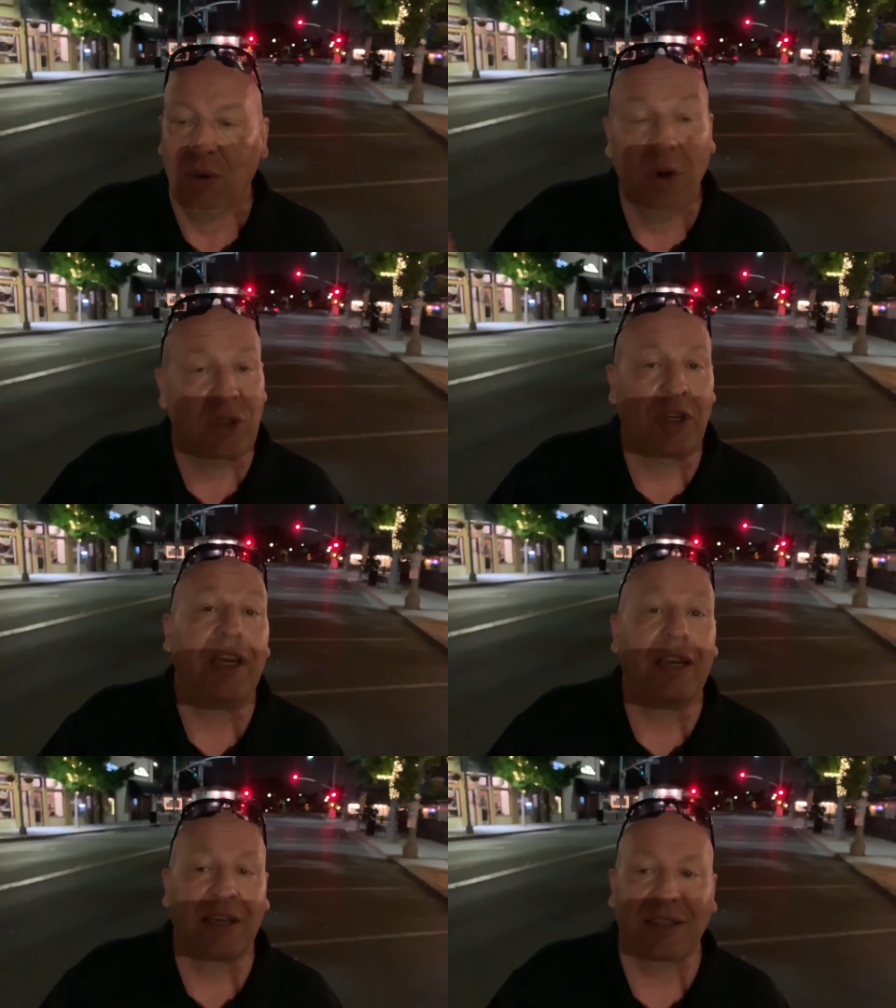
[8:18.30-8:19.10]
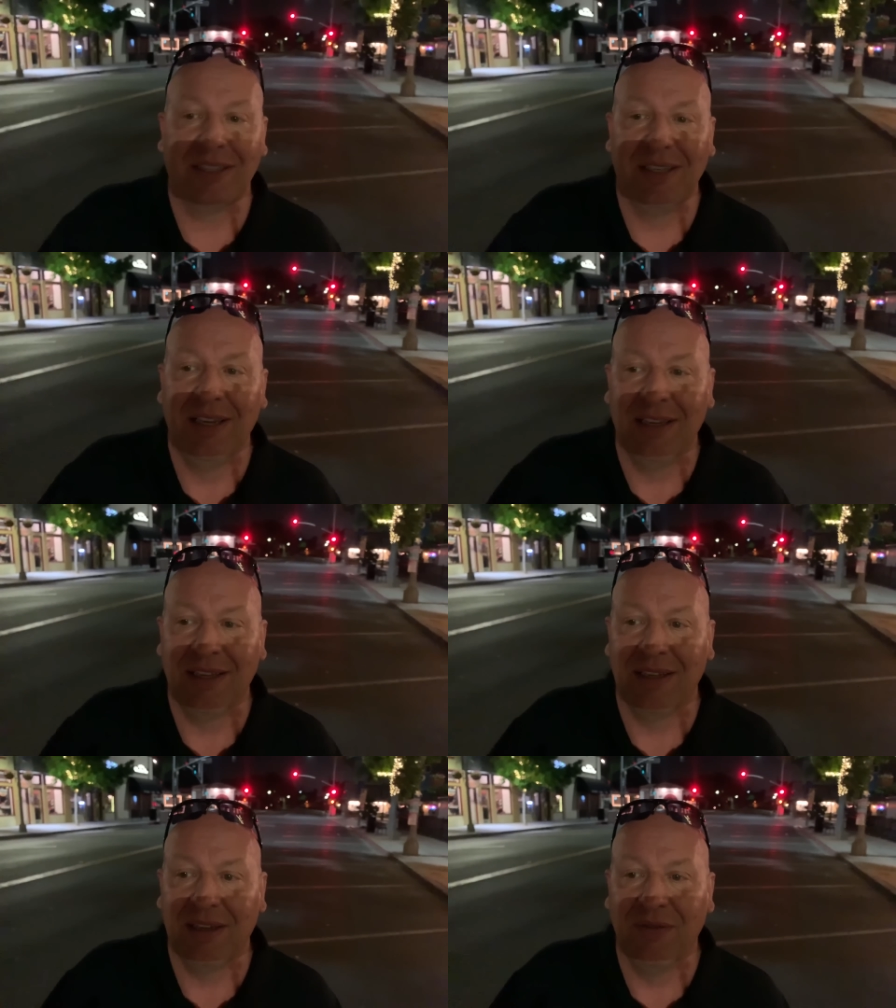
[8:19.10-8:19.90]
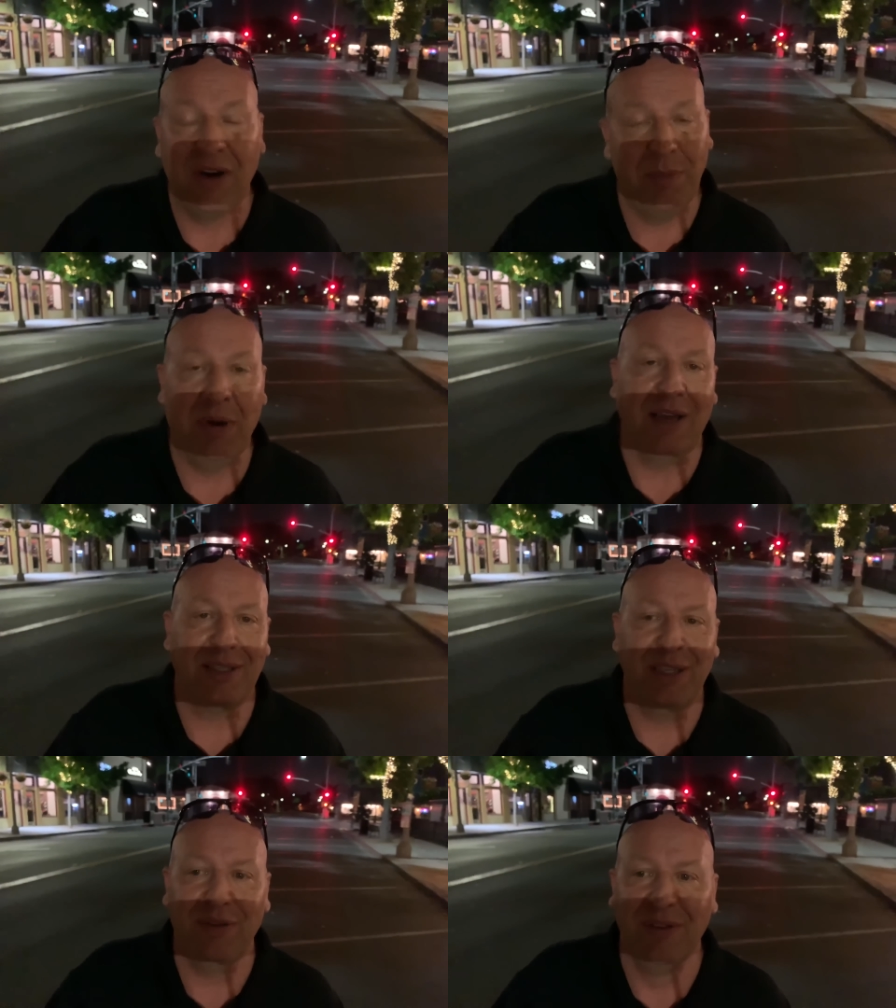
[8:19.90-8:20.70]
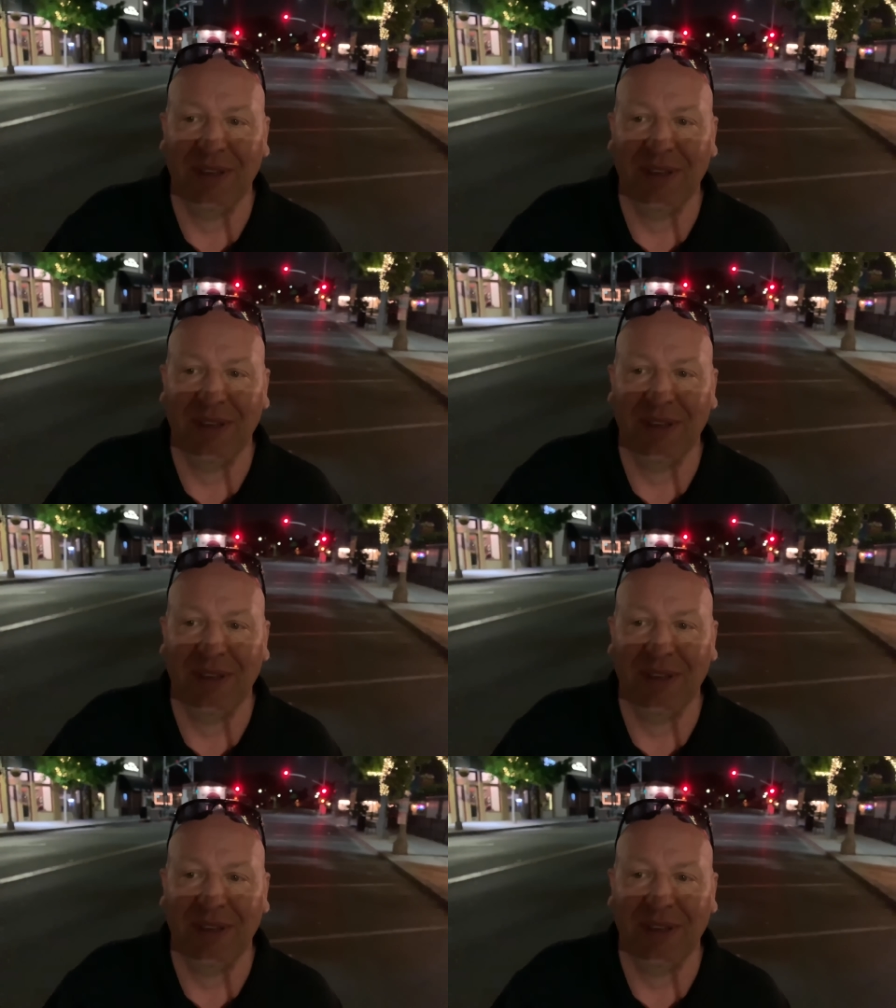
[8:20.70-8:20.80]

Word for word: which is very positive.